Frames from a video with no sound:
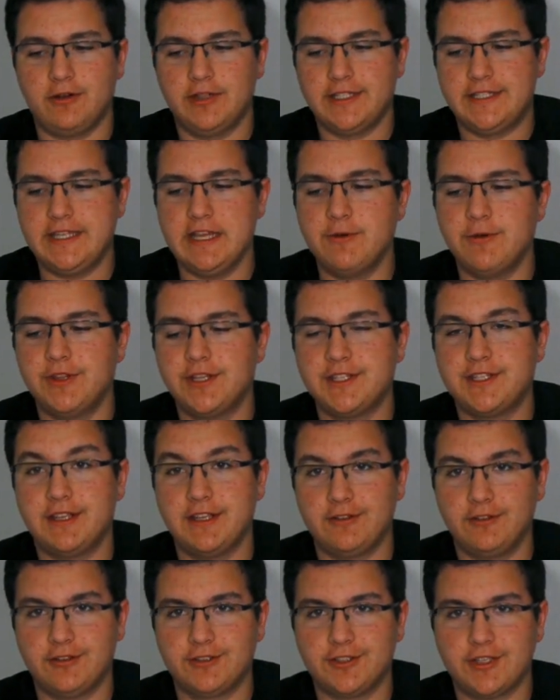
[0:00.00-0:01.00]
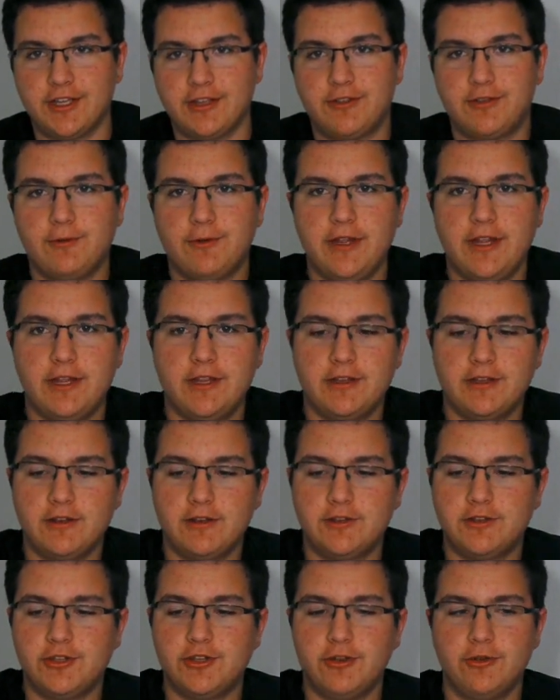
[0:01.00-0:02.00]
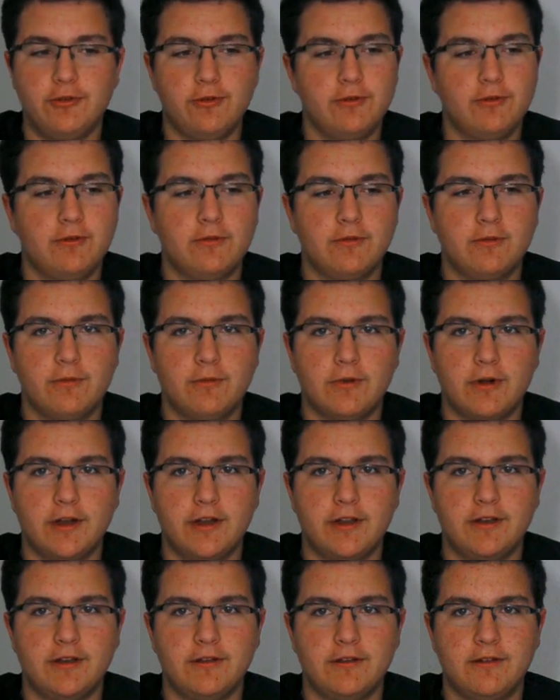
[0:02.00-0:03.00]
Let's see what this thing looks like. 3, 2, 1.